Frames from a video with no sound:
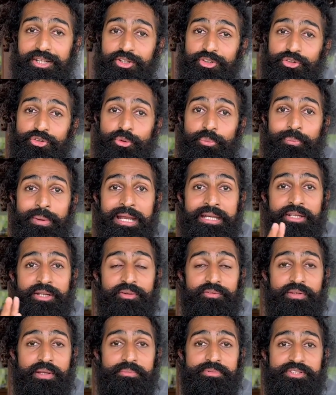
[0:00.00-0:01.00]
So many
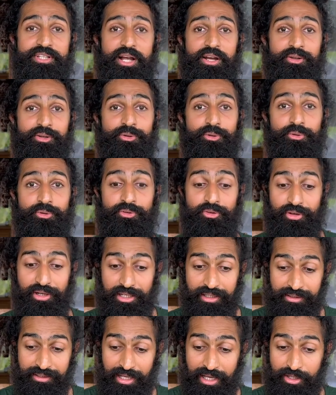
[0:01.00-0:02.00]
of them started to
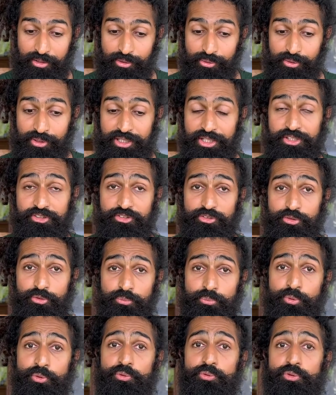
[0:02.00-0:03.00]
train their yogis to
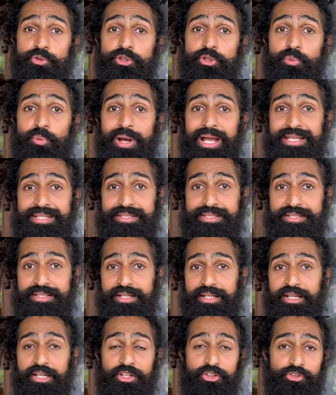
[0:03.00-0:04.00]
move to the West.
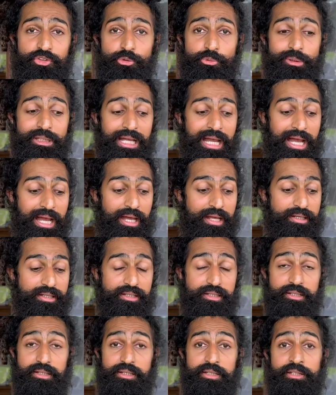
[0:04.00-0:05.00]
So we
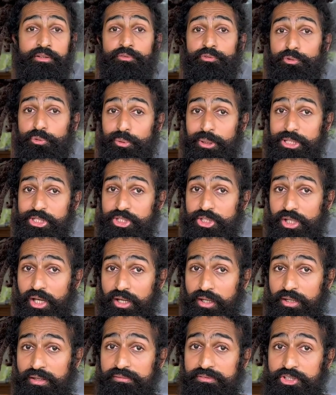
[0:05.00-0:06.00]
had influential
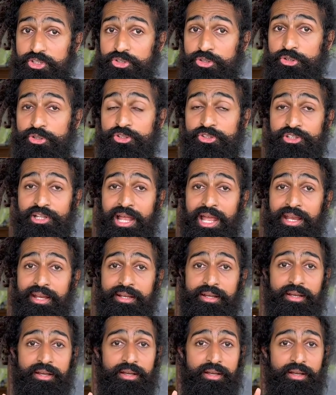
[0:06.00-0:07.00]
individuals like